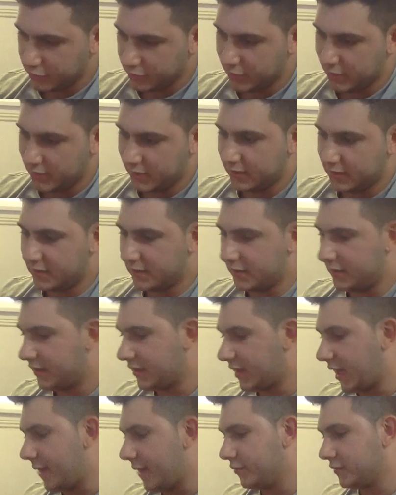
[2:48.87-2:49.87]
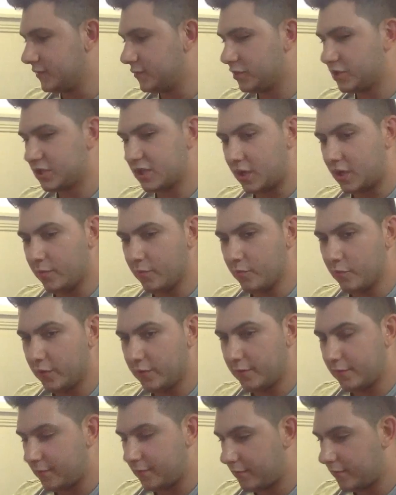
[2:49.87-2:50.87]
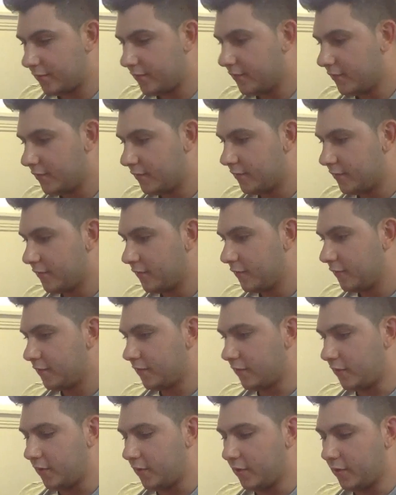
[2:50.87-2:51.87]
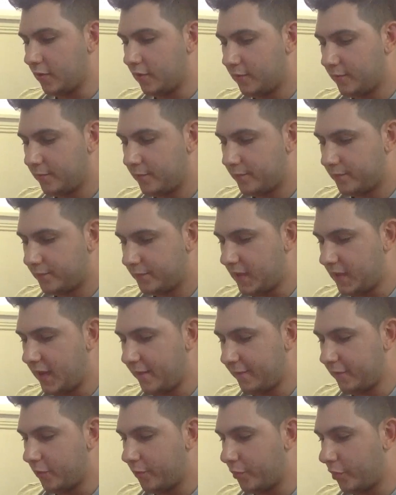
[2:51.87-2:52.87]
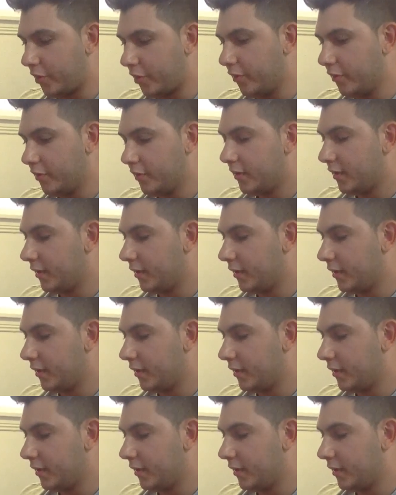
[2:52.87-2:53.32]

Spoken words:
yeah, the cables which come with the Airflow Pro.